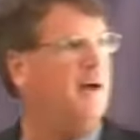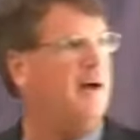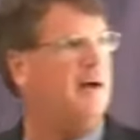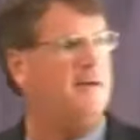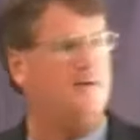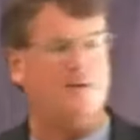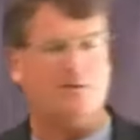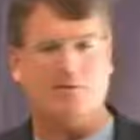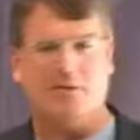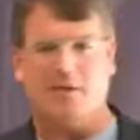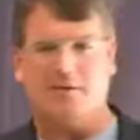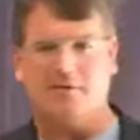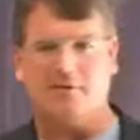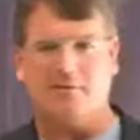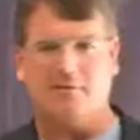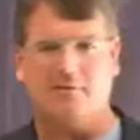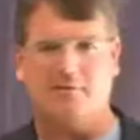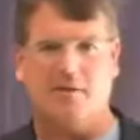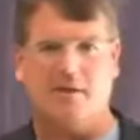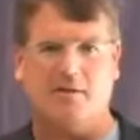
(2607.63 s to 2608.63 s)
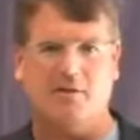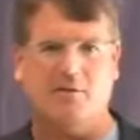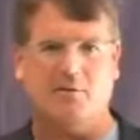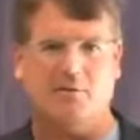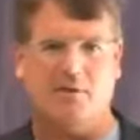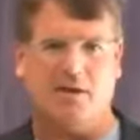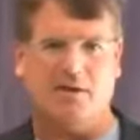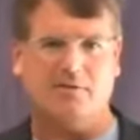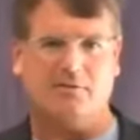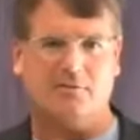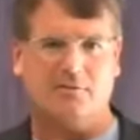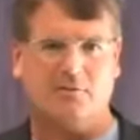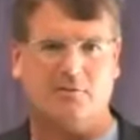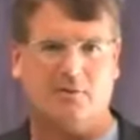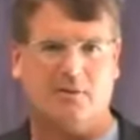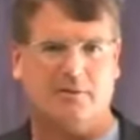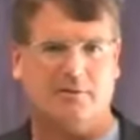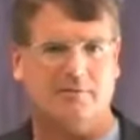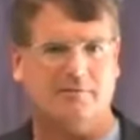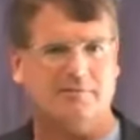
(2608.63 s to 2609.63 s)
I don't like
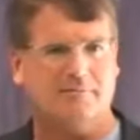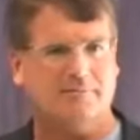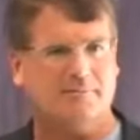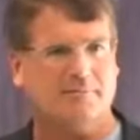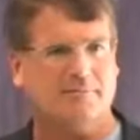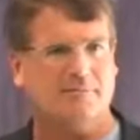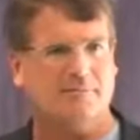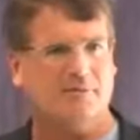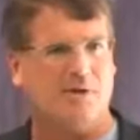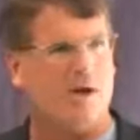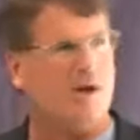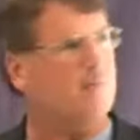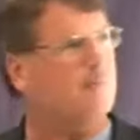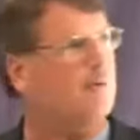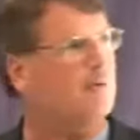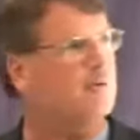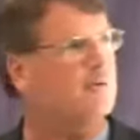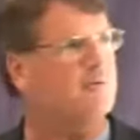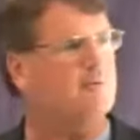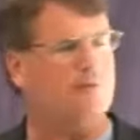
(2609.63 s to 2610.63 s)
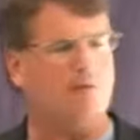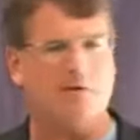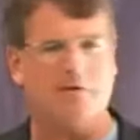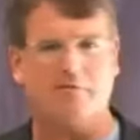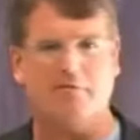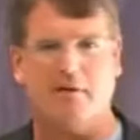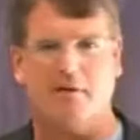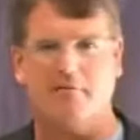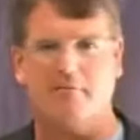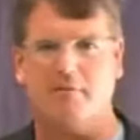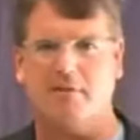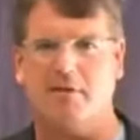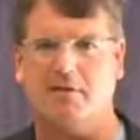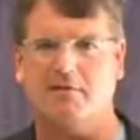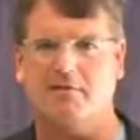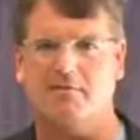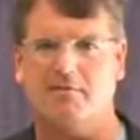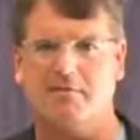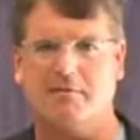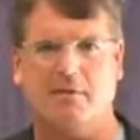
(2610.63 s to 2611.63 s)
to talk more than 45
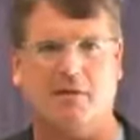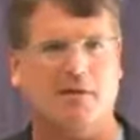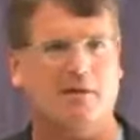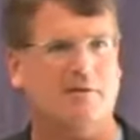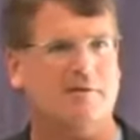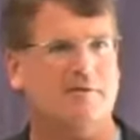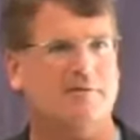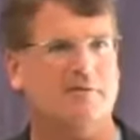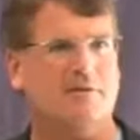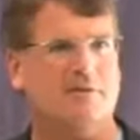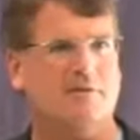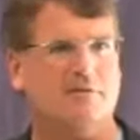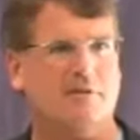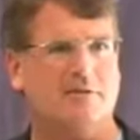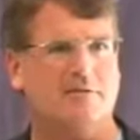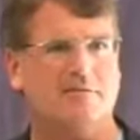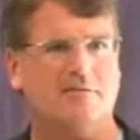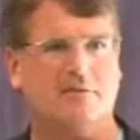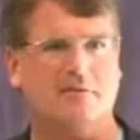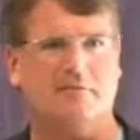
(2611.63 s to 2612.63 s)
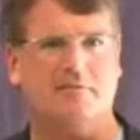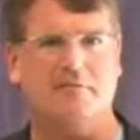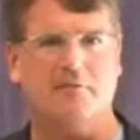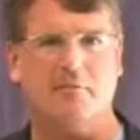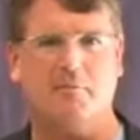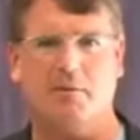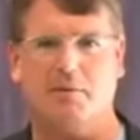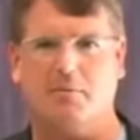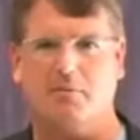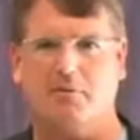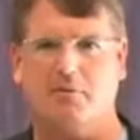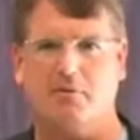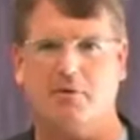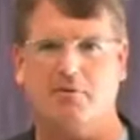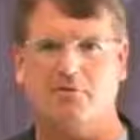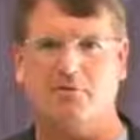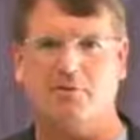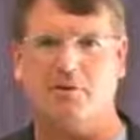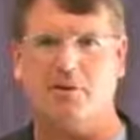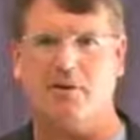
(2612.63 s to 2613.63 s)
minutes because I see a few people
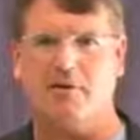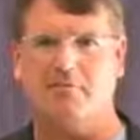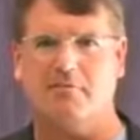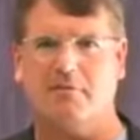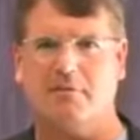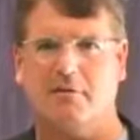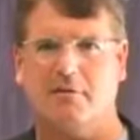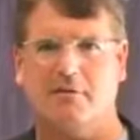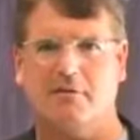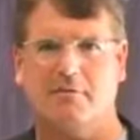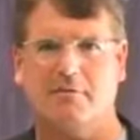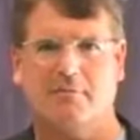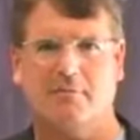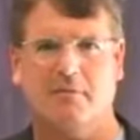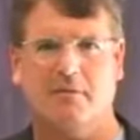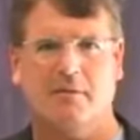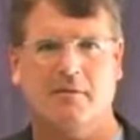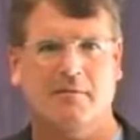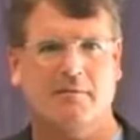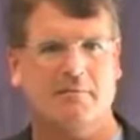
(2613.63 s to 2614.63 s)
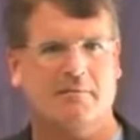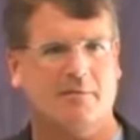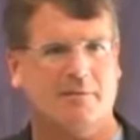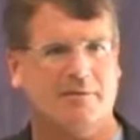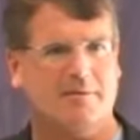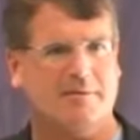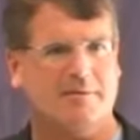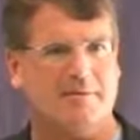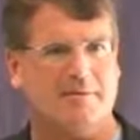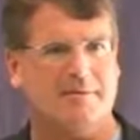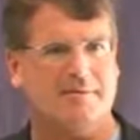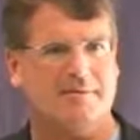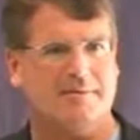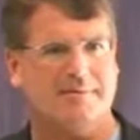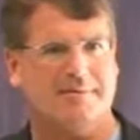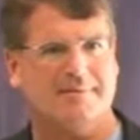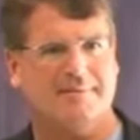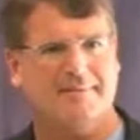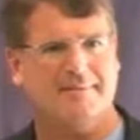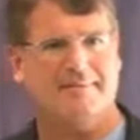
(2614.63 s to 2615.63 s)
dozing off there, but
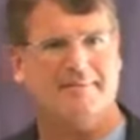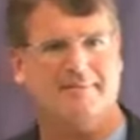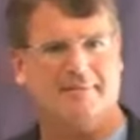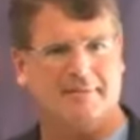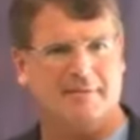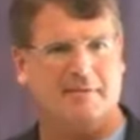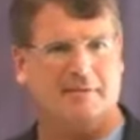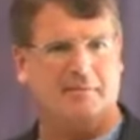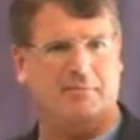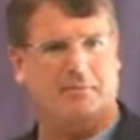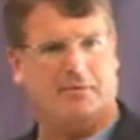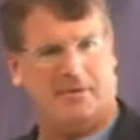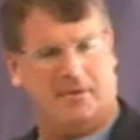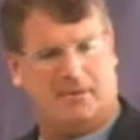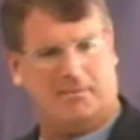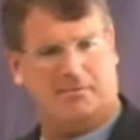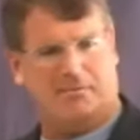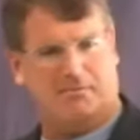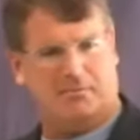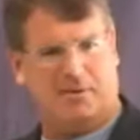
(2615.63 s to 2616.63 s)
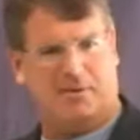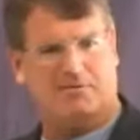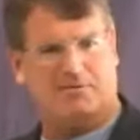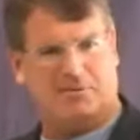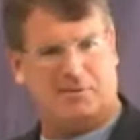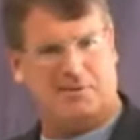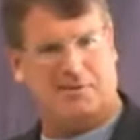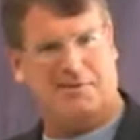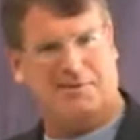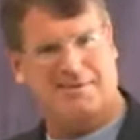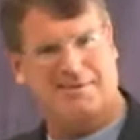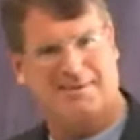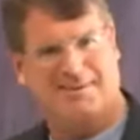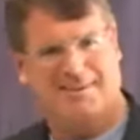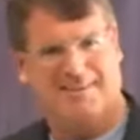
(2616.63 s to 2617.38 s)
him especially.